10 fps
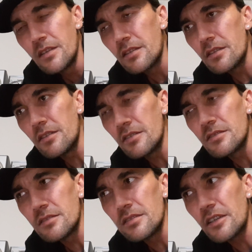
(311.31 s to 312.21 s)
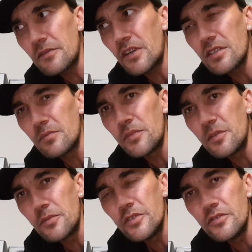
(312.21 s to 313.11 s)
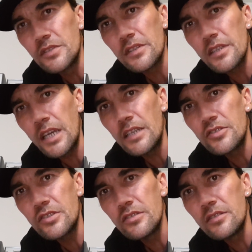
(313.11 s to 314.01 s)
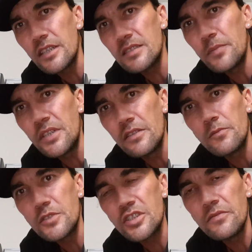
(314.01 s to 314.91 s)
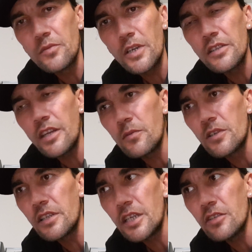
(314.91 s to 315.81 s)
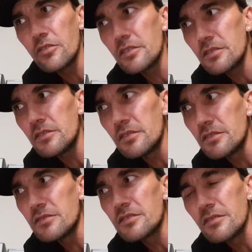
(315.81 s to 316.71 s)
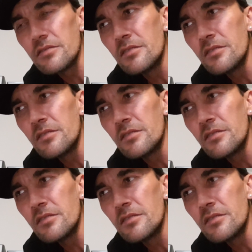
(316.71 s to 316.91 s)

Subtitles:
You know, like fucking people use it against you. They spin it whichever way they want to hear it, you know. So